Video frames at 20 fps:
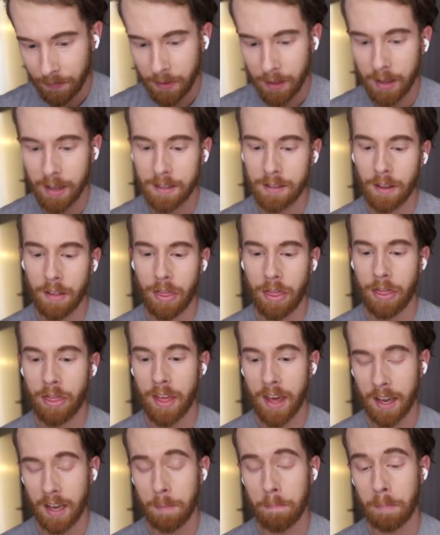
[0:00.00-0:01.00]
That's a
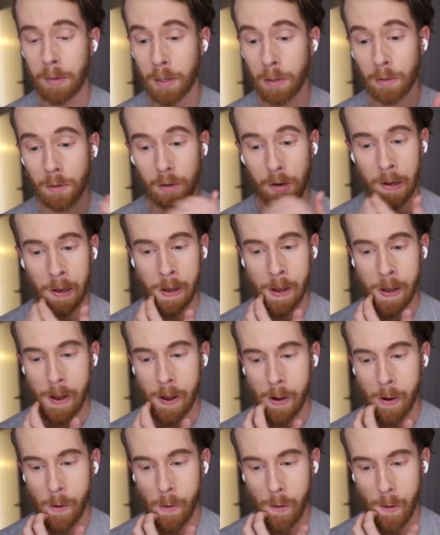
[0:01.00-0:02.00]
thick boot.
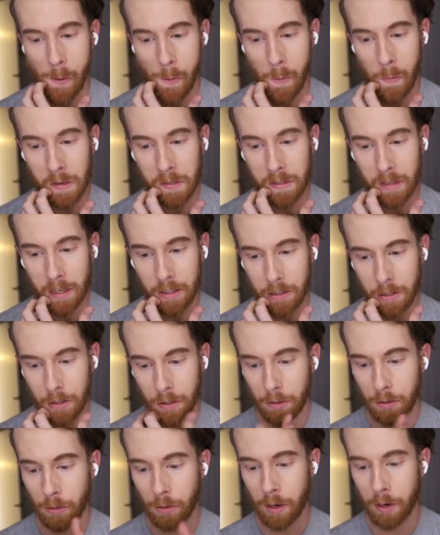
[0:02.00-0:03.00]
What size
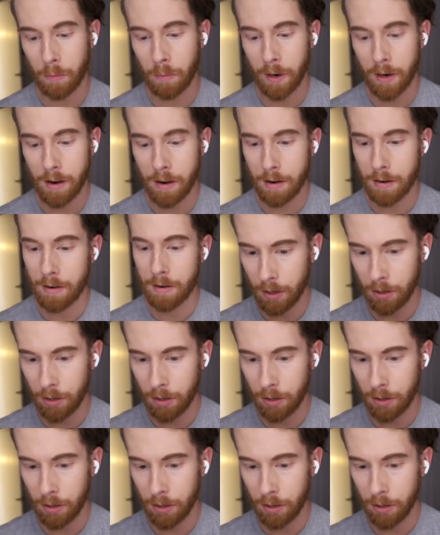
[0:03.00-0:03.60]
shoe do I wear?